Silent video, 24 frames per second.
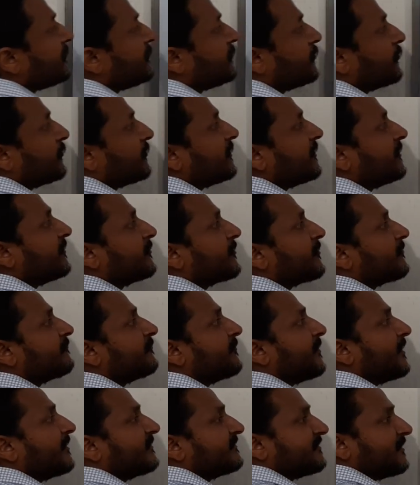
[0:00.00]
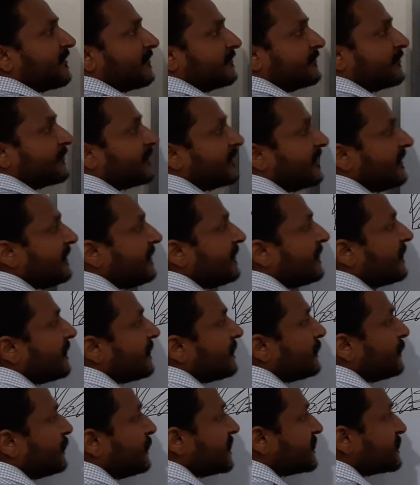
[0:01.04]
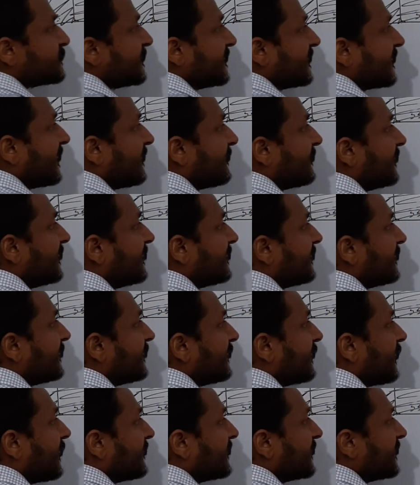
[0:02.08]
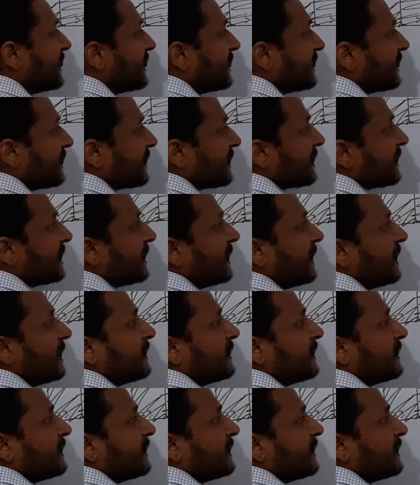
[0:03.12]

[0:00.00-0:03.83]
Total number of parts are 3, which will come in the denominator.